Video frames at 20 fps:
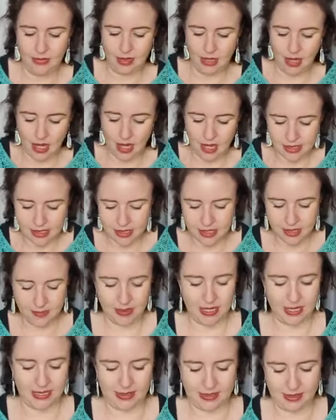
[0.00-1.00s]
And the
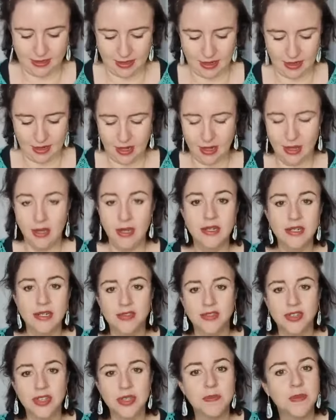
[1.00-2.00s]
best card
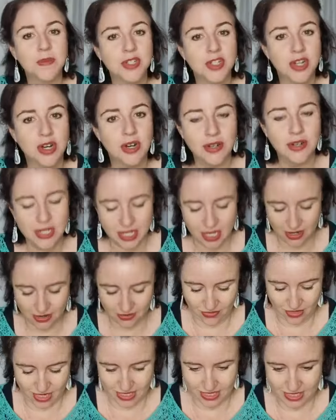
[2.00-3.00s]
for the majority of
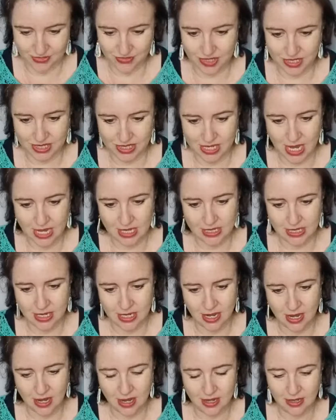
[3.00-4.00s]
us for
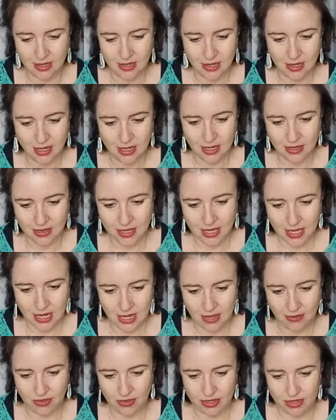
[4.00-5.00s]
Saturday the
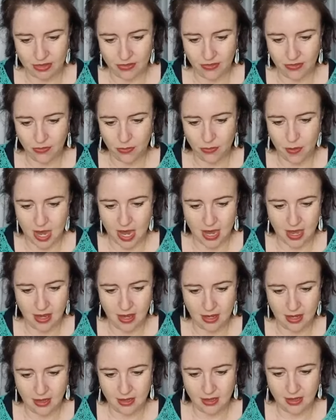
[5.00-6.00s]
11th of
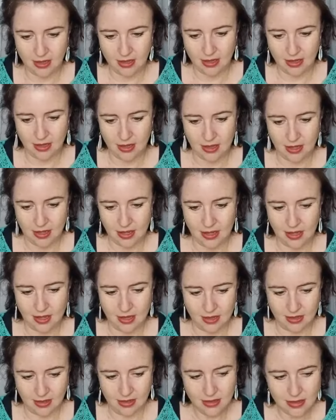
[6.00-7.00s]
May
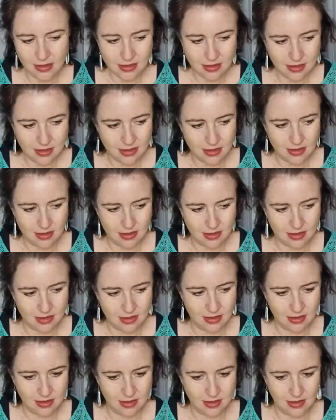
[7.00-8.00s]

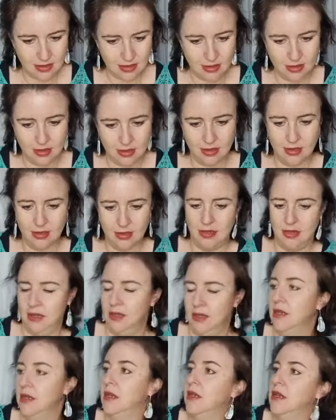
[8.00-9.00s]
is...
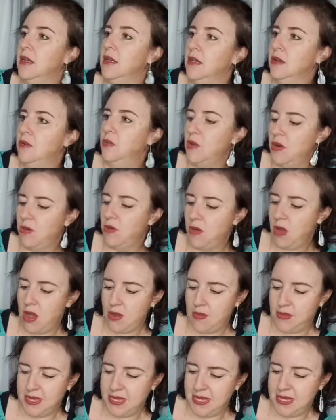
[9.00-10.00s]
we'll go
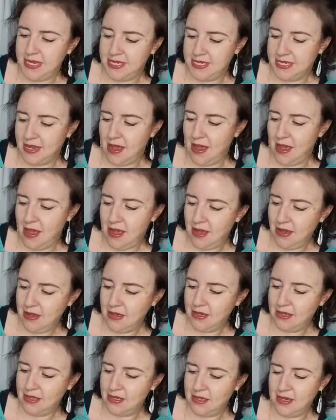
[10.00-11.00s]
with this card.
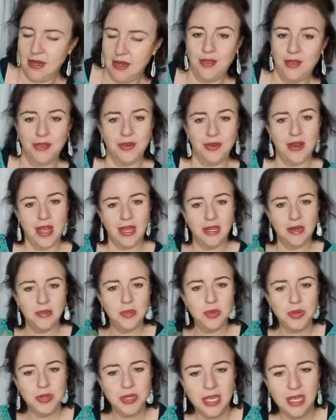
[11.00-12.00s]
It's another
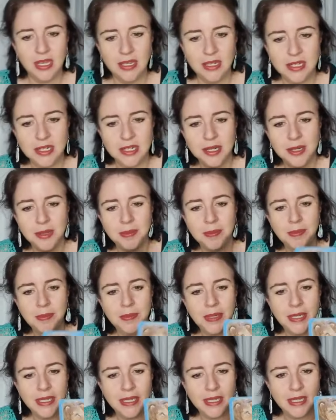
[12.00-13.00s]
Animal Kingdom.